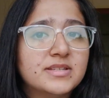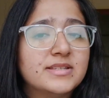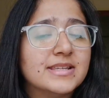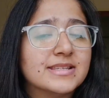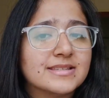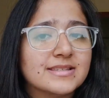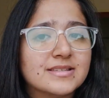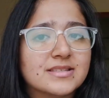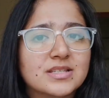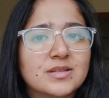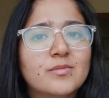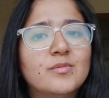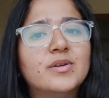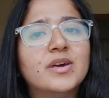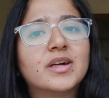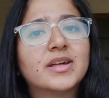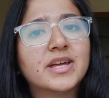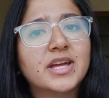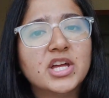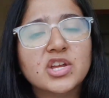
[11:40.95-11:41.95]
in SAC we
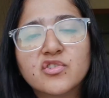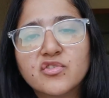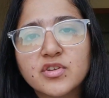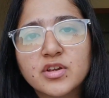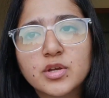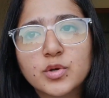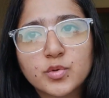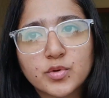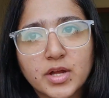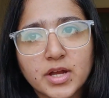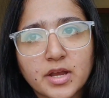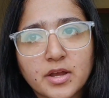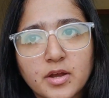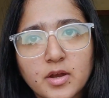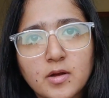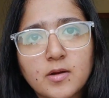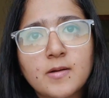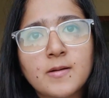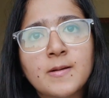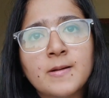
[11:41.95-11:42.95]
are catering to right
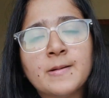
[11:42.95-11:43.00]
now.